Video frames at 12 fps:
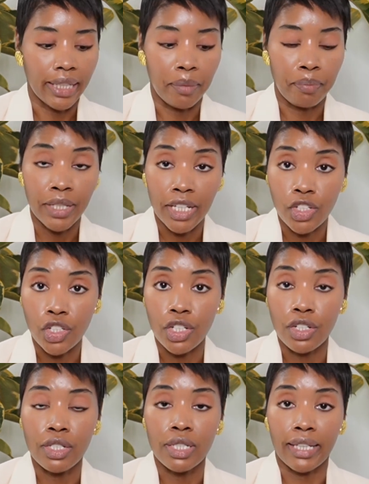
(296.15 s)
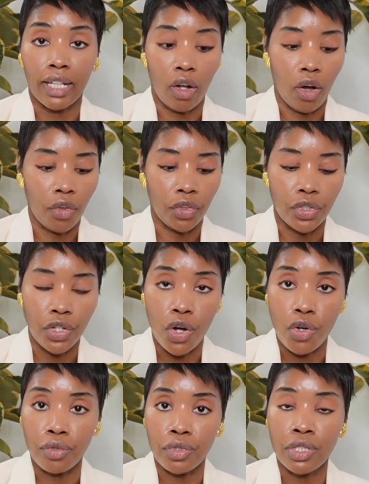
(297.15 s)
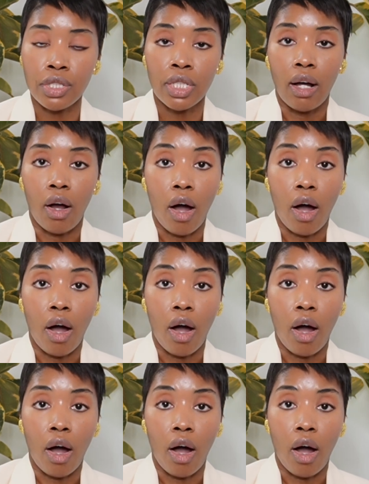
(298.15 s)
get pictures, get all the notes,